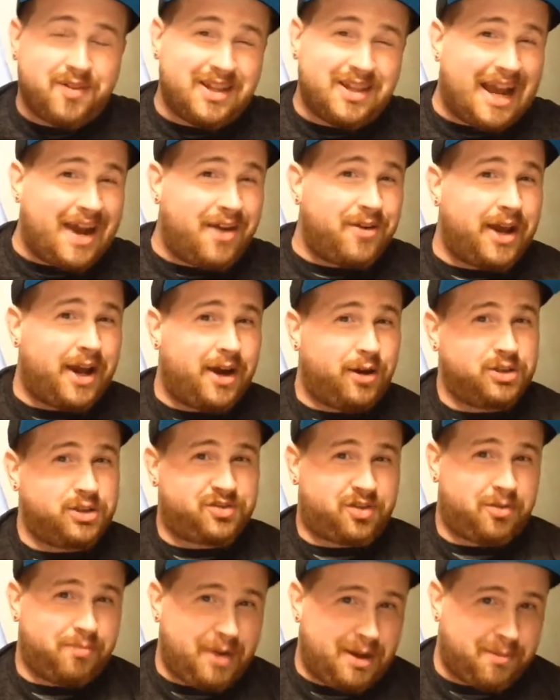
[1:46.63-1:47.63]
Loud House
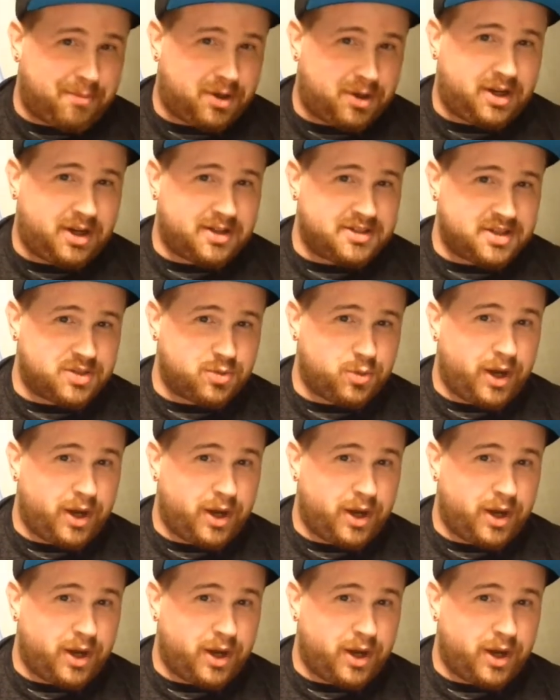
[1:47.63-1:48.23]
from Paper Cuts as